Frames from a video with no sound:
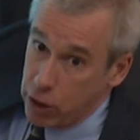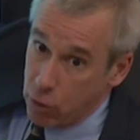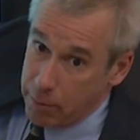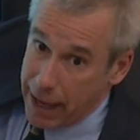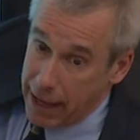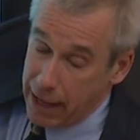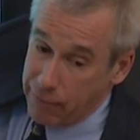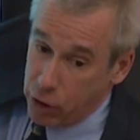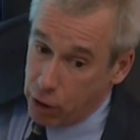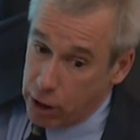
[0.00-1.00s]

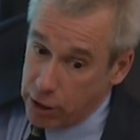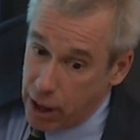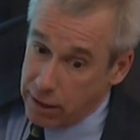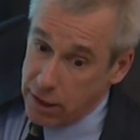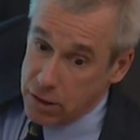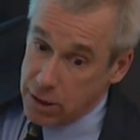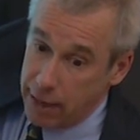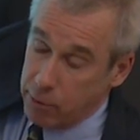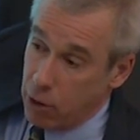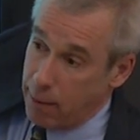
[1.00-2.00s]
if you're conducting
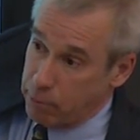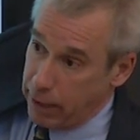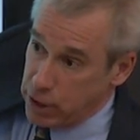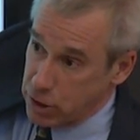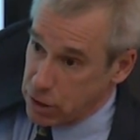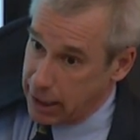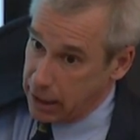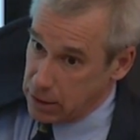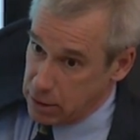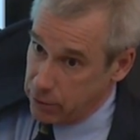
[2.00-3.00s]
cyber operations
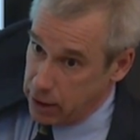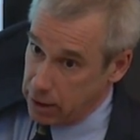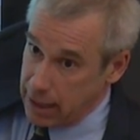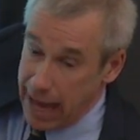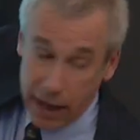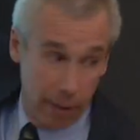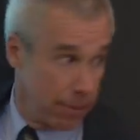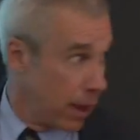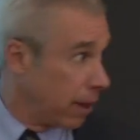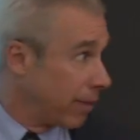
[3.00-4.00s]
against civilian data,
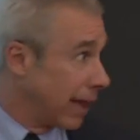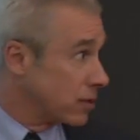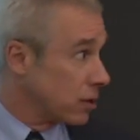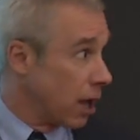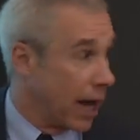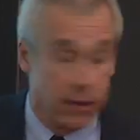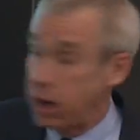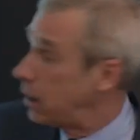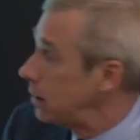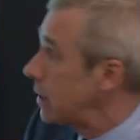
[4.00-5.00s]
that's not
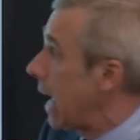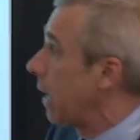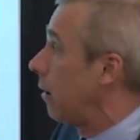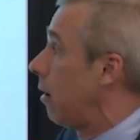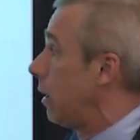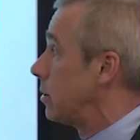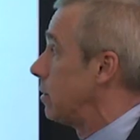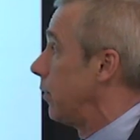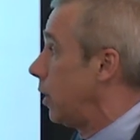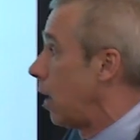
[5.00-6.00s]
an attack on a
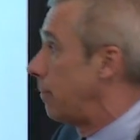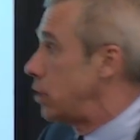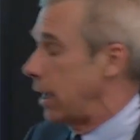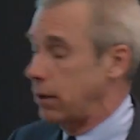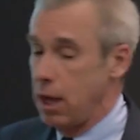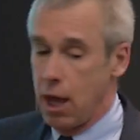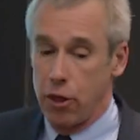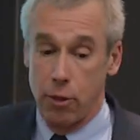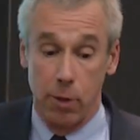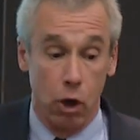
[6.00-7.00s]
civilian object.
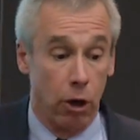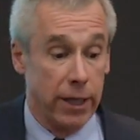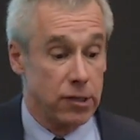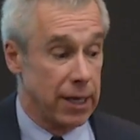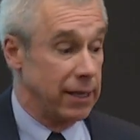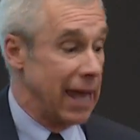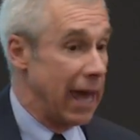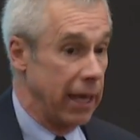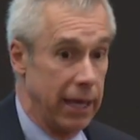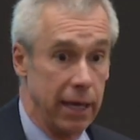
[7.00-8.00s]
The minority said
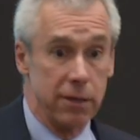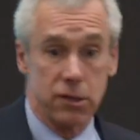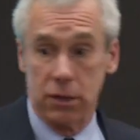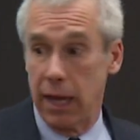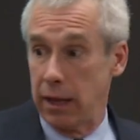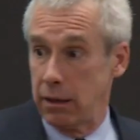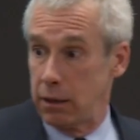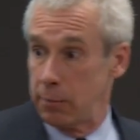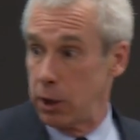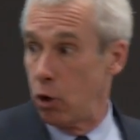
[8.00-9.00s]
data is, and
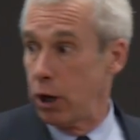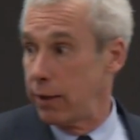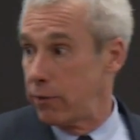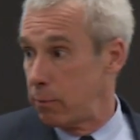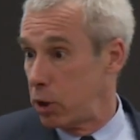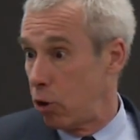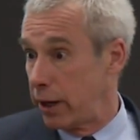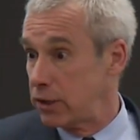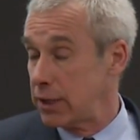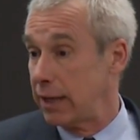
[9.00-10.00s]
the minority of the
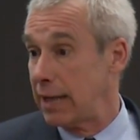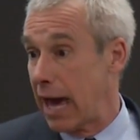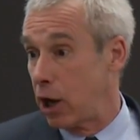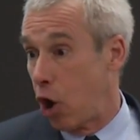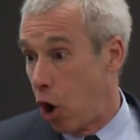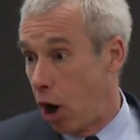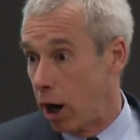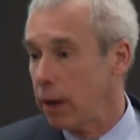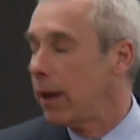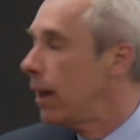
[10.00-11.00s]
minority said data
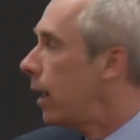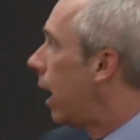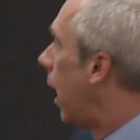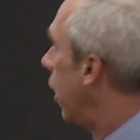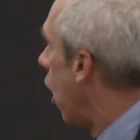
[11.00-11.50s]
are an